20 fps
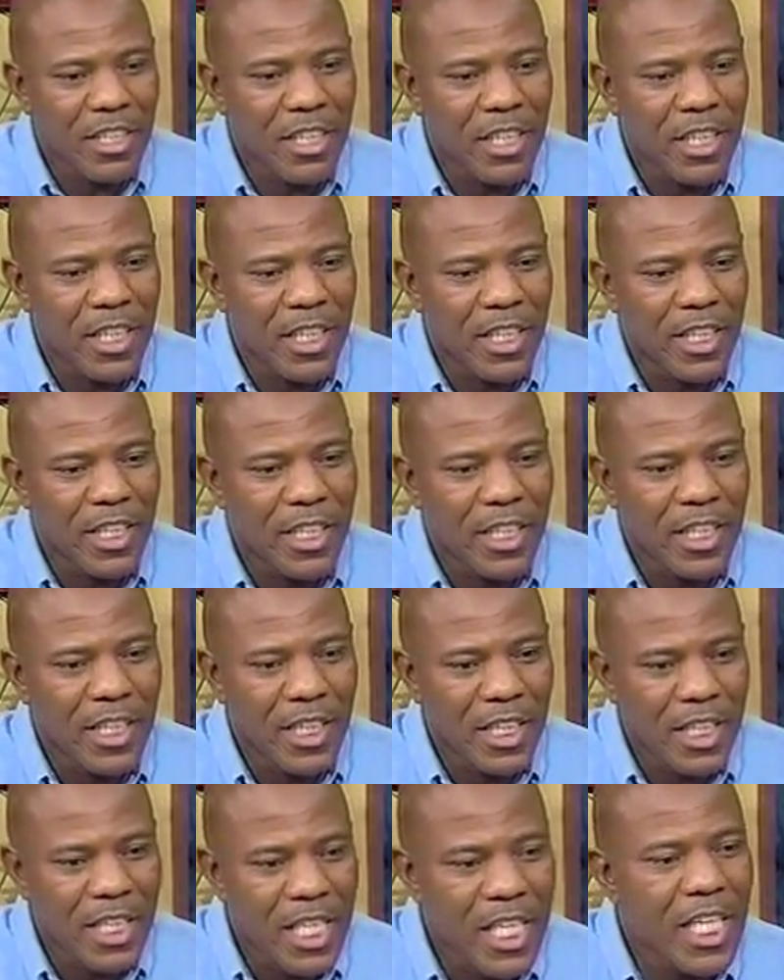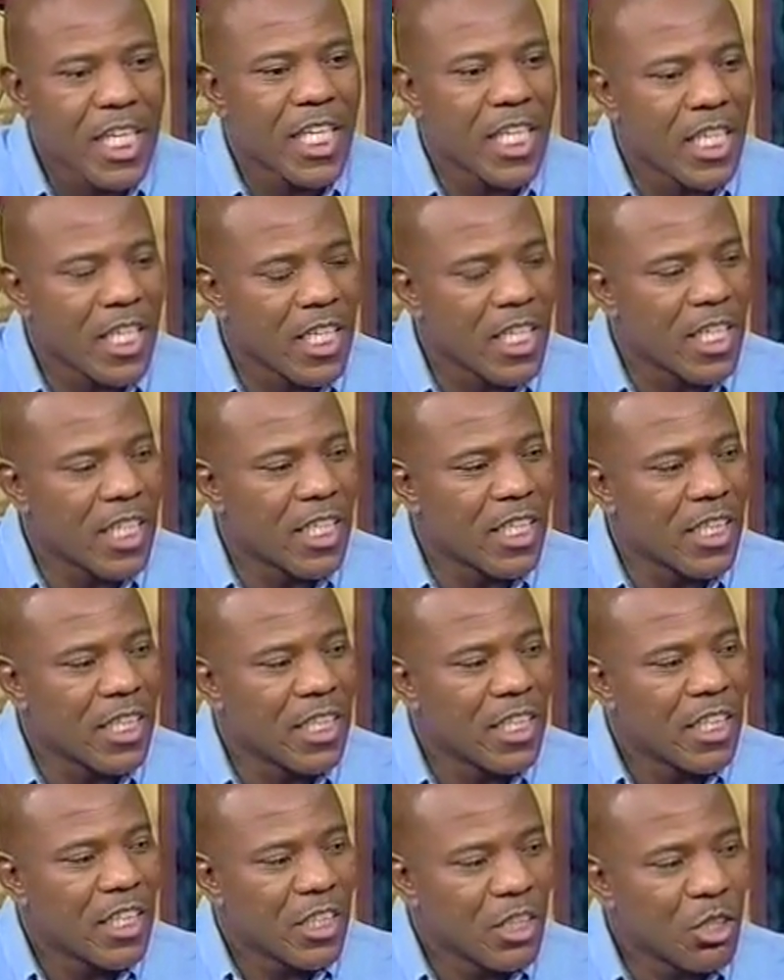mm-hmm. It can
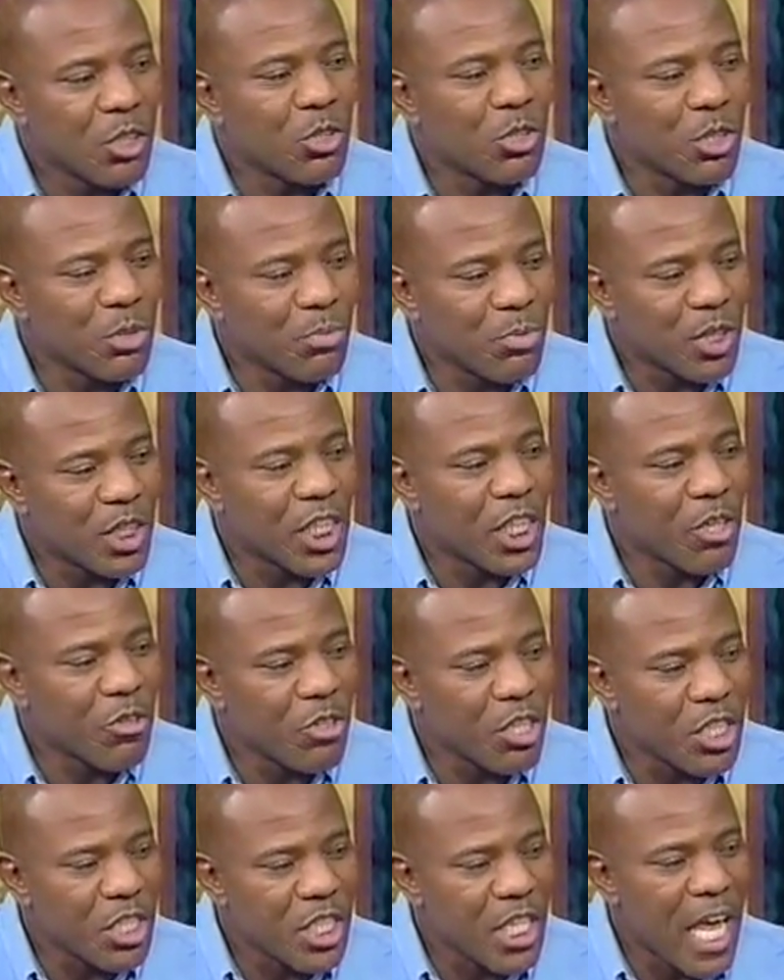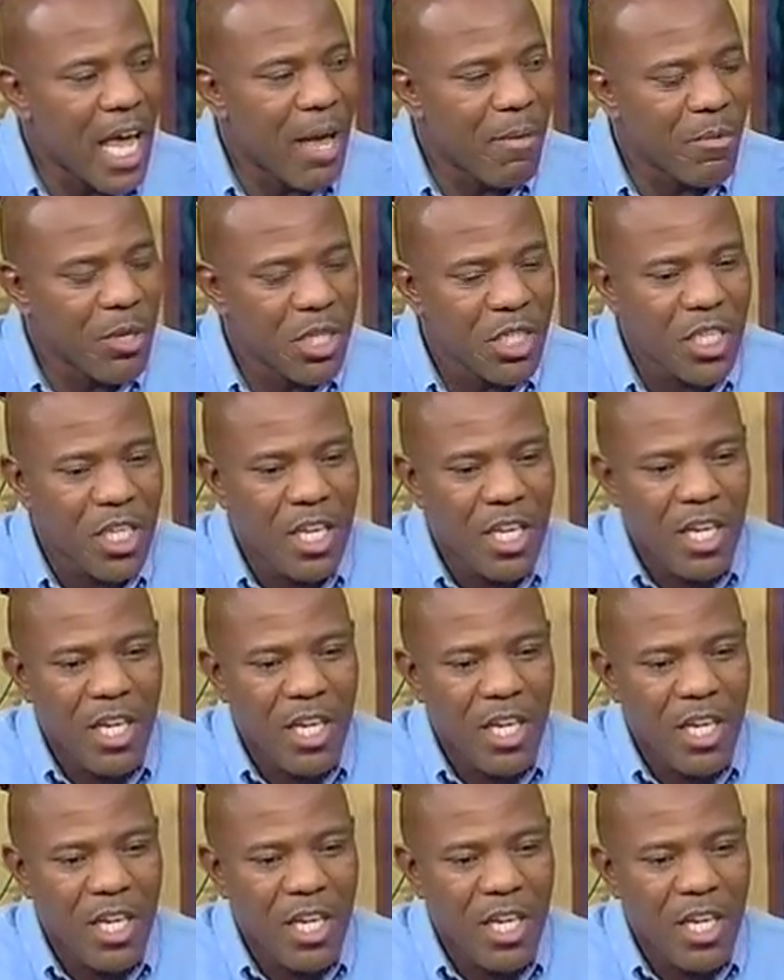mm-hmm. do some serious damage.